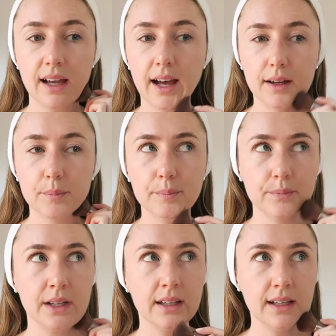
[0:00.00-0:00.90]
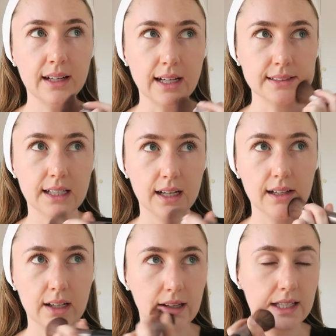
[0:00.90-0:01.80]
like
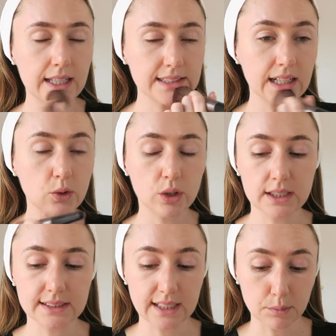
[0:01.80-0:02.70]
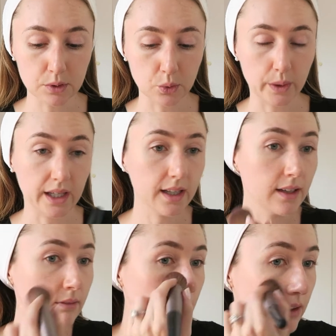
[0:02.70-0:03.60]
Estee Lauder double wear
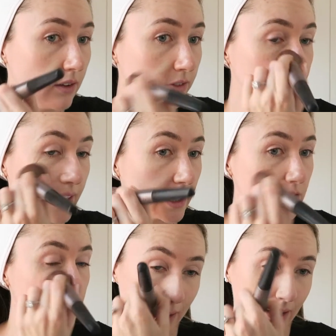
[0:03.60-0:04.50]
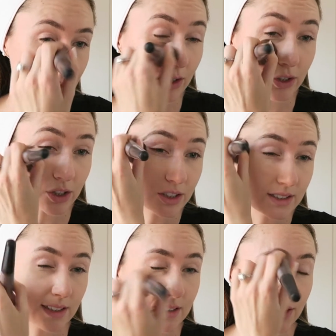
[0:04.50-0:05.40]
finish. So it
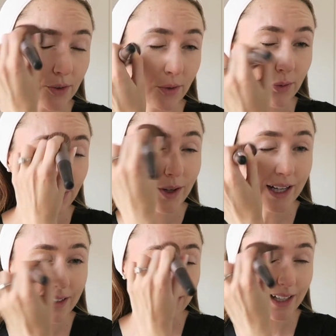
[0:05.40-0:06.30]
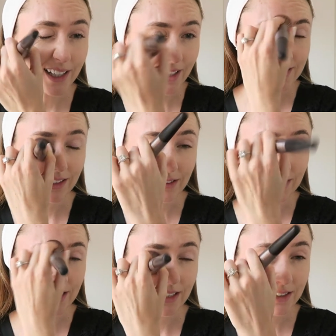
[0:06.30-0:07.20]
just sits really nicely on
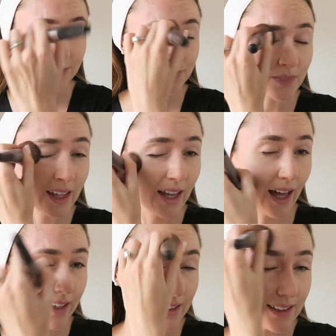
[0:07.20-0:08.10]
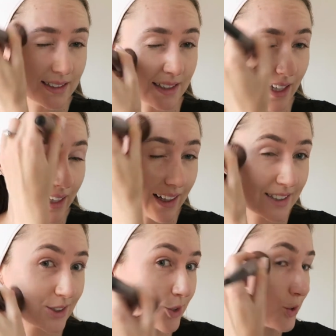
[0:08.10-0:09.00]
the skin, and it is an
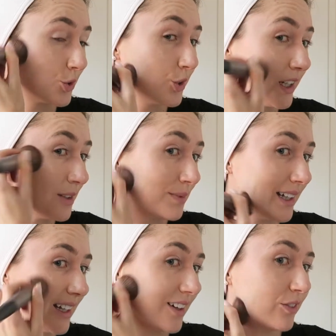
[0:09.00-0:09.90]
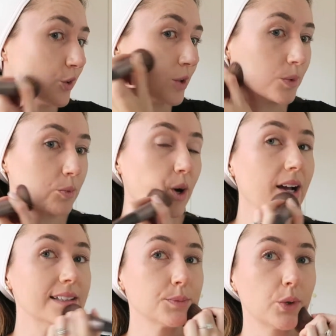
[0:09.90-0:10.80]
extremely affordable
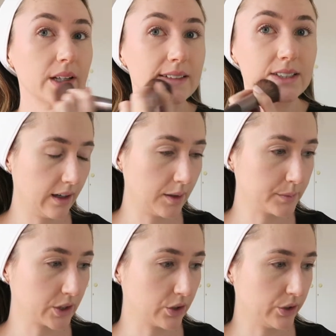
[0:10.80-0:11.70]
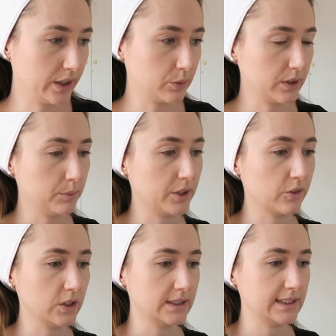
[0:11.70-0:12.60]
price point. I'm going to go in with a bit of
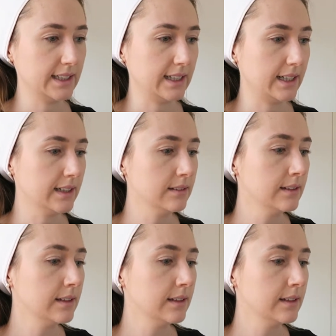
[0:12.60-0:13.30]
concealer,